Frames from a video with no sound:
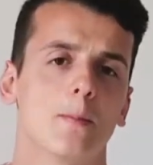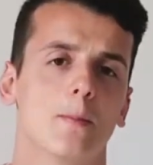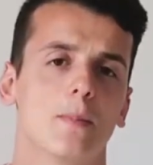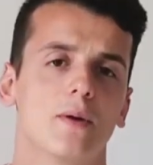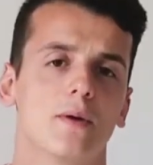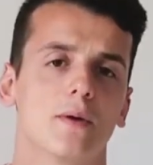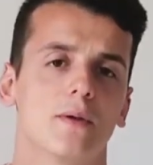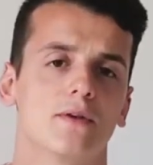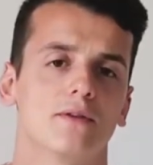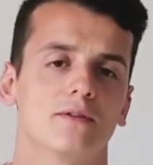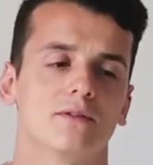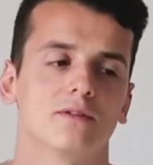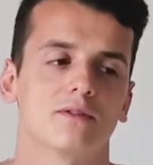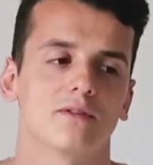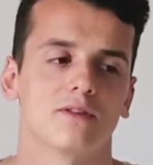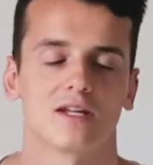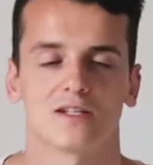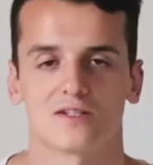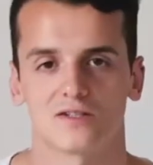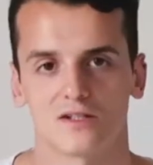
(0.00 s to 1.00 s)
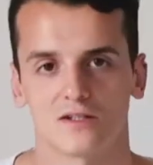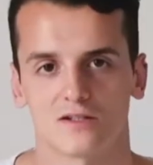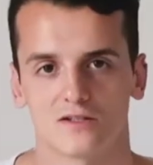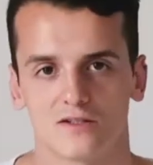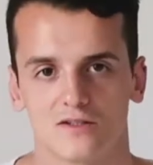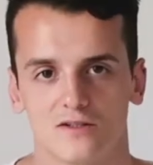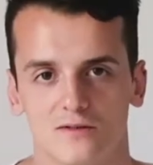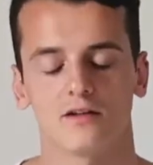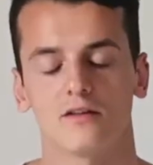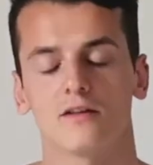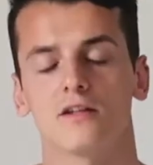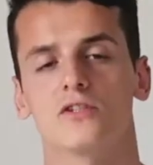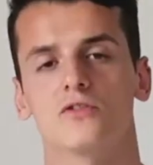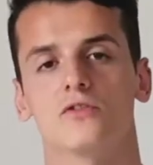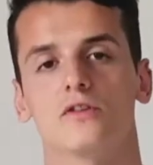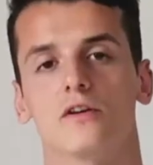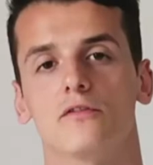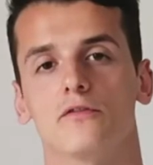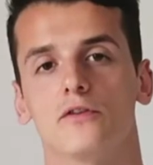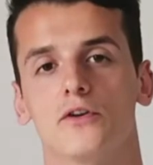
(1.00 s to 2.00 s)
but that sucks. Another
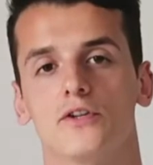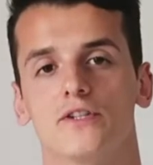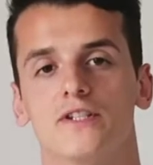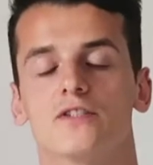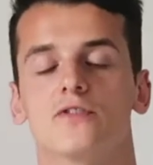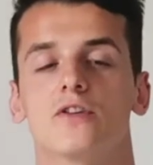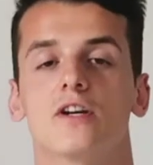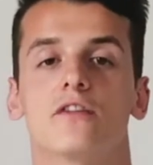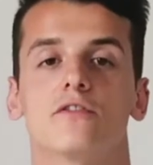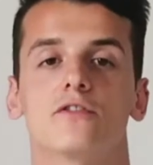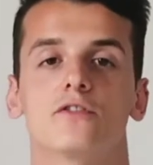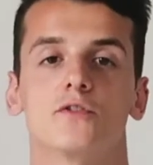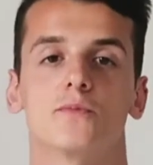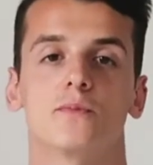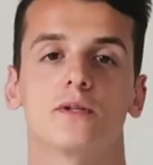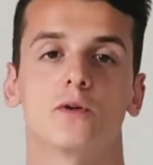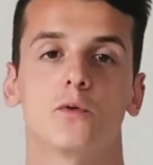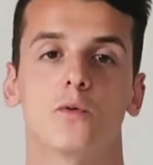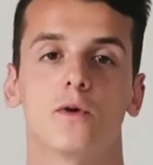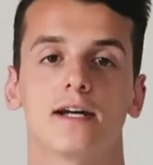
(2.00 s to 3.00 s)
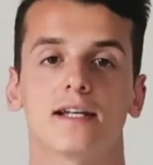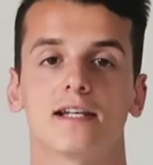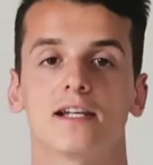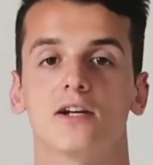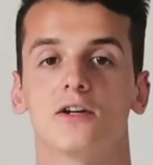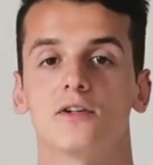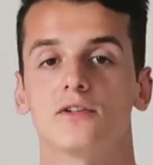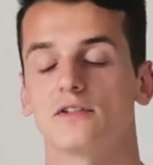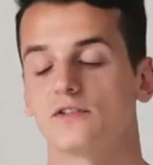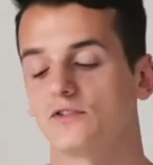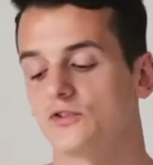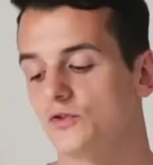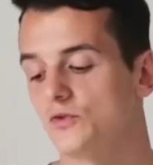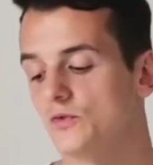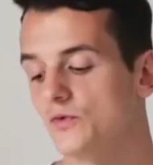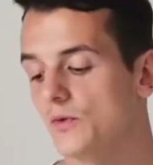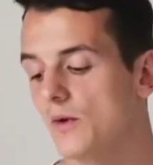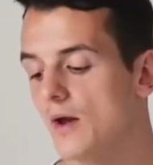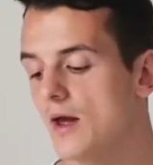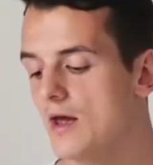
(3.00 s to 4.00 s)
issue I found is that you have to speak quite loud
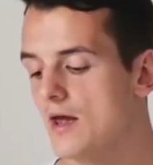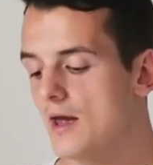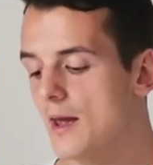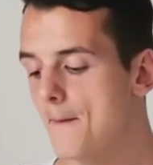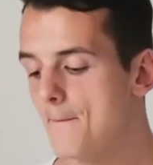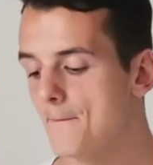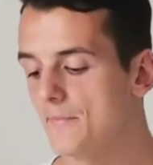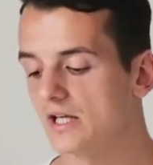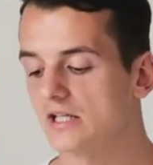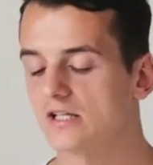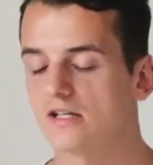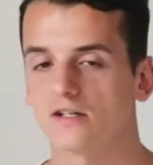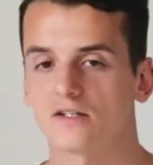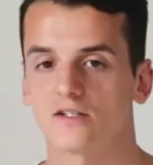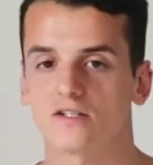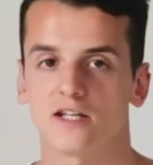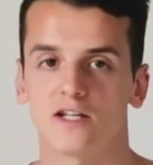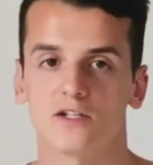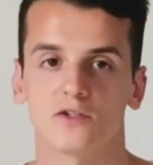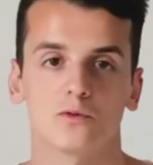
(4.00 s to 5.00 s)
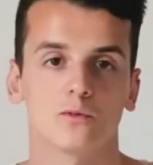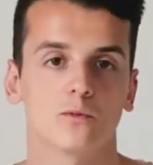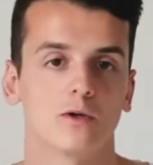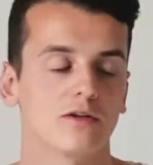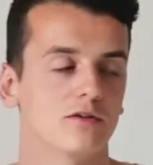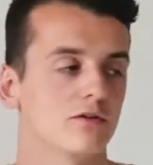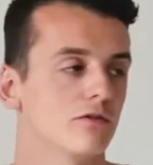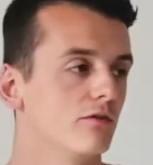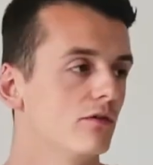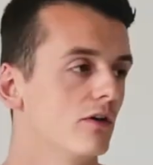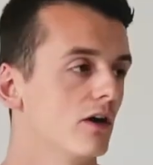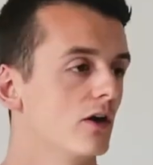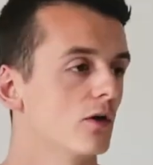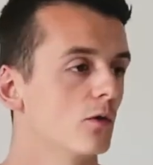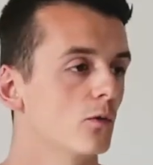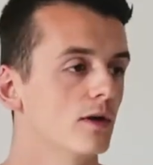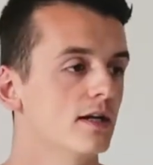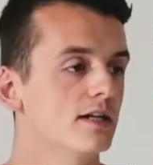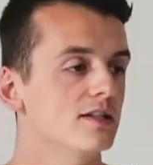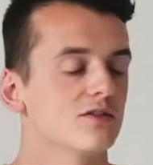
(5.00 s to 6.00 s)
to make it understand you when you're far
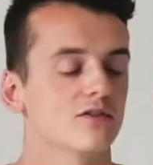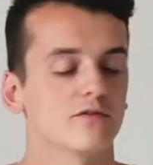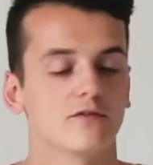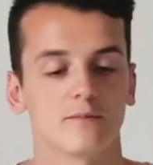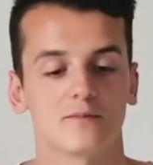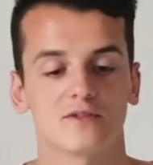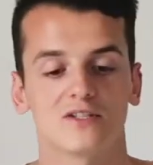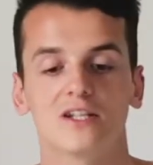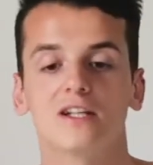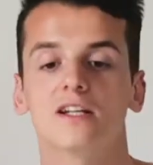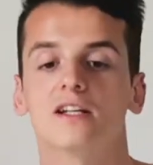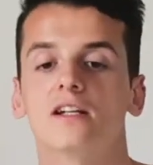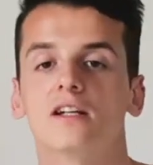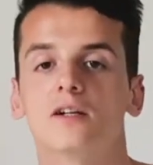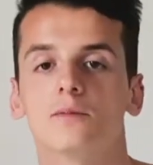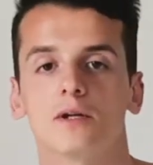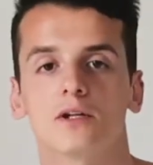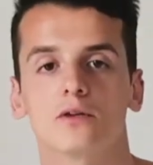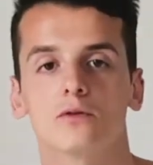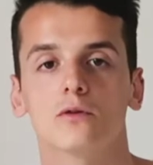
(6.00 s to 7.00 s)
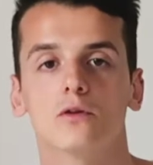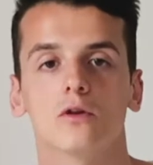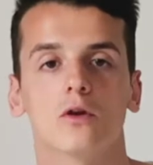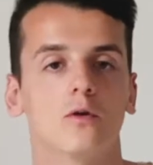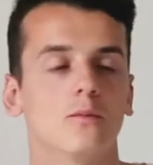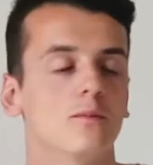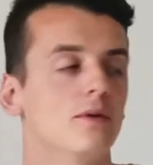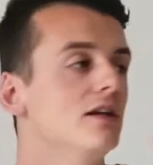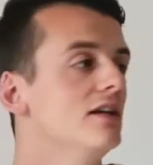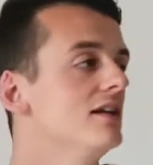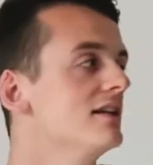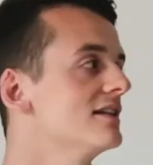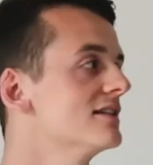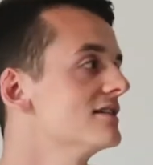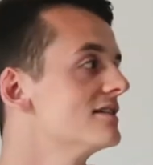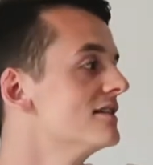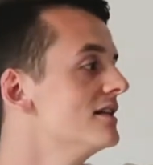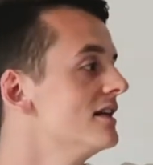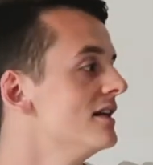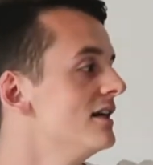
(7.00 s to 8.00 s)
away. So if I'm sitting here and my Google Home Mini
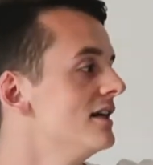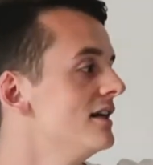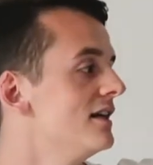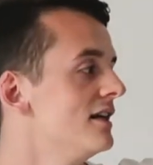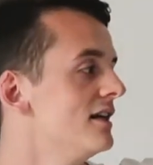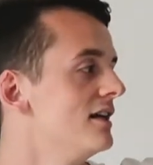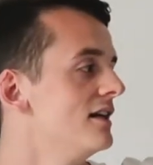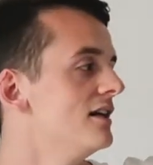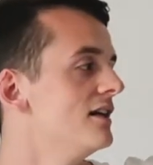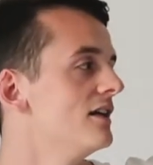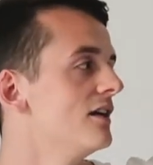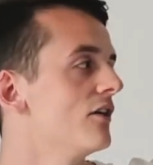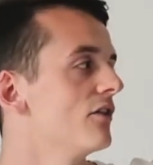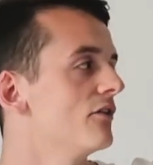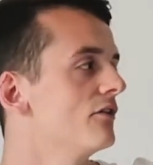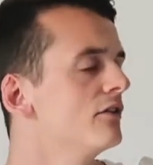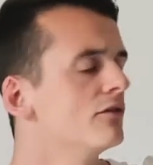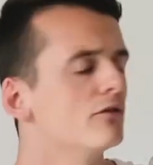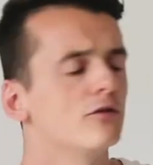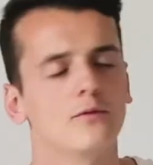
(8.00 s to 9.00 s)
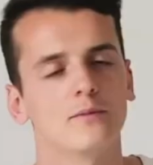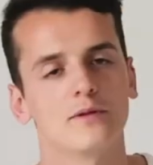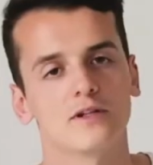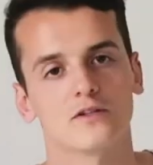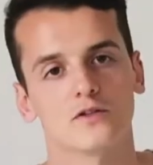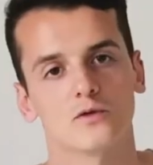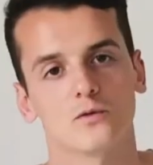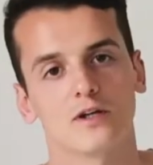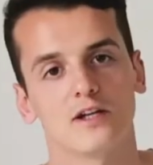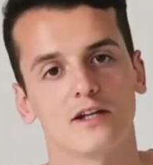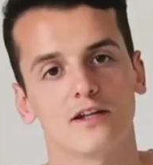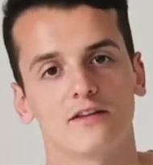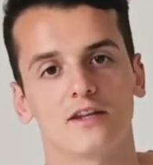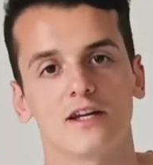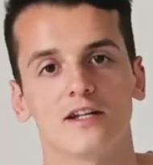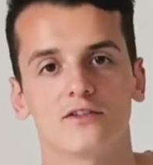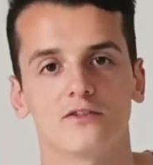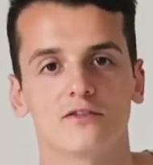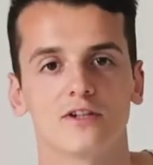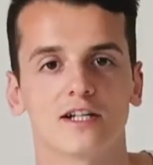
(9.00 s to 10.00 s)
is 3 or 4 meters away in
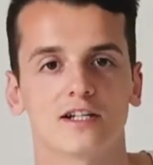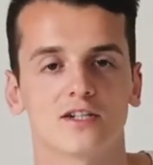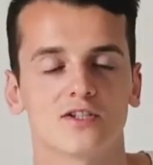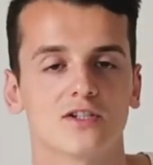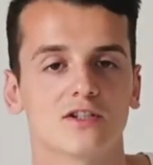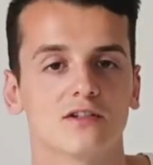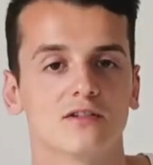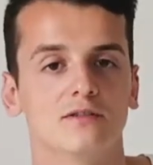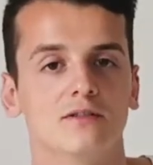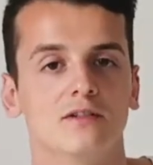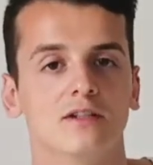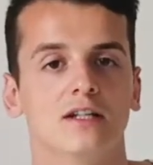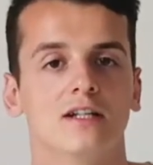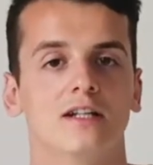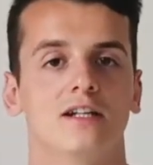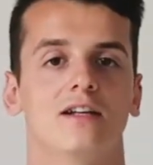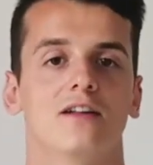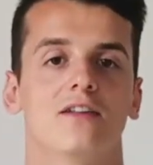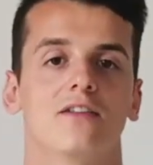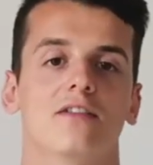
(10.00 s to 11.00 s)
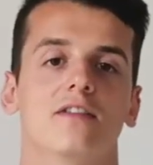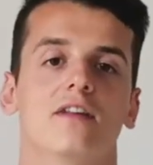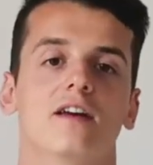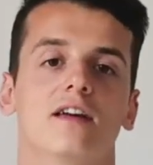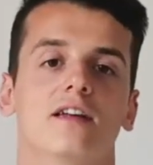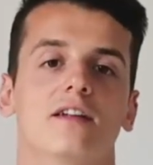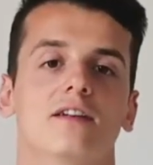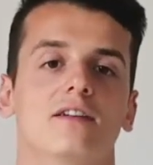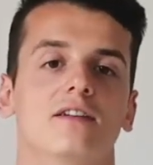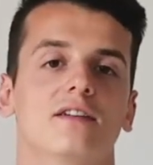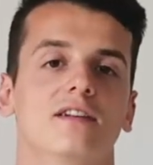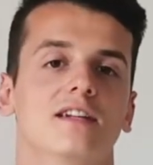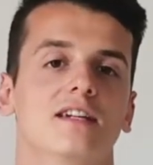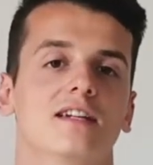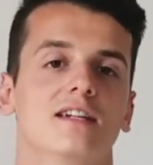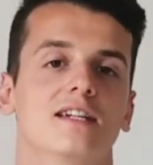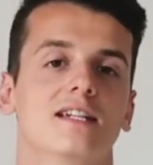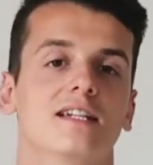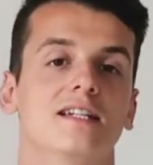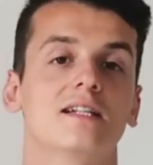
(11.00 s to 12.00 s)
that direction, then
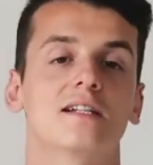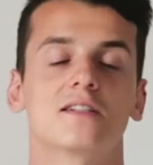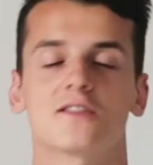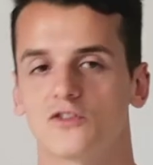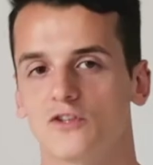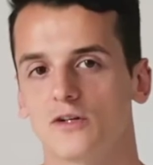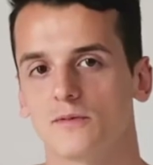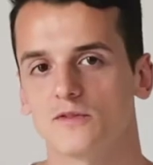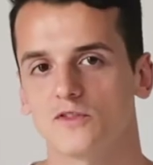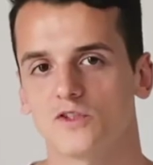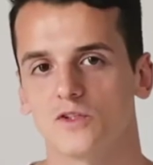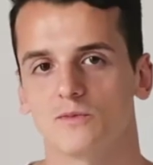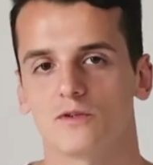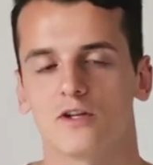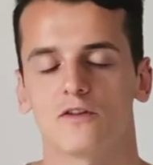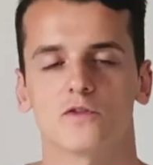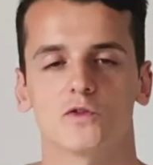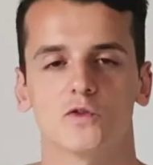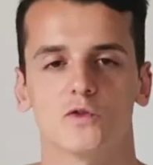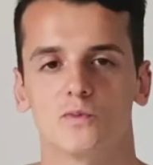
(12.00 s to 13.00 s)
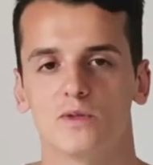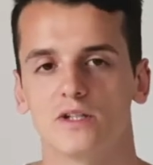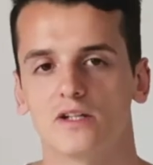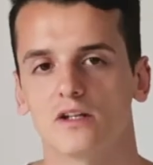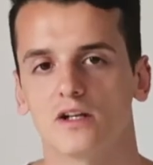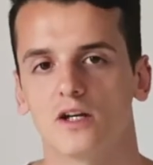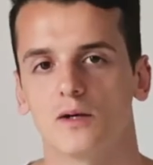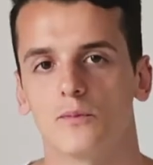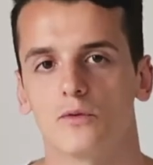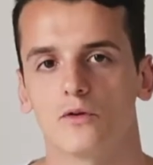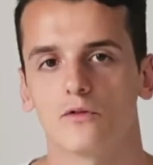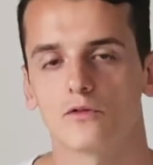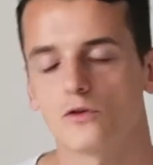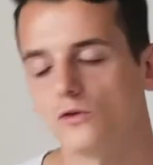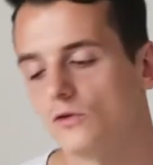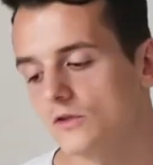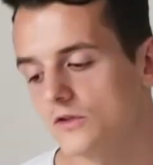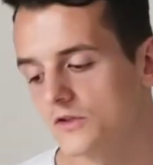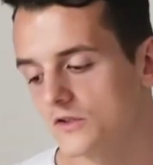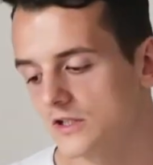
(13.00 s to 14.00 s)
it gets troublesome. You have to speak up, of
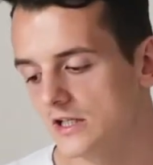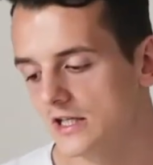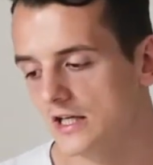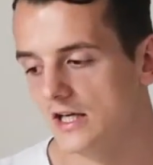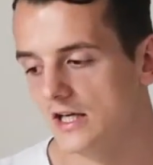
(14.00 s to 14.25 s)
course.